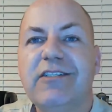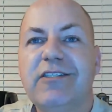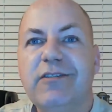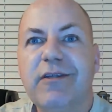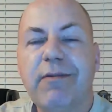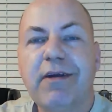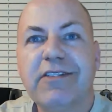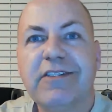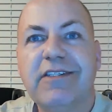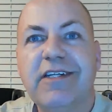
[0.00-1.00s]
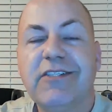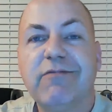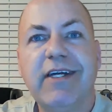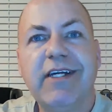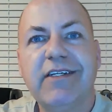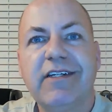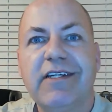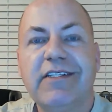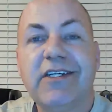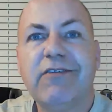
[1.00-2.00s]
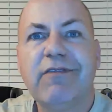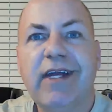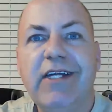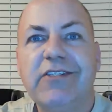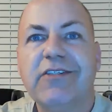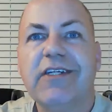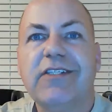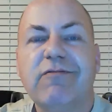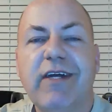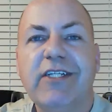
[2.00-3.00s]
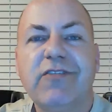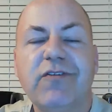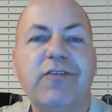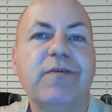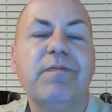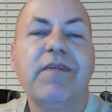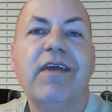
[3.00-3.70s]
to the person that's in a rage or that's rageful.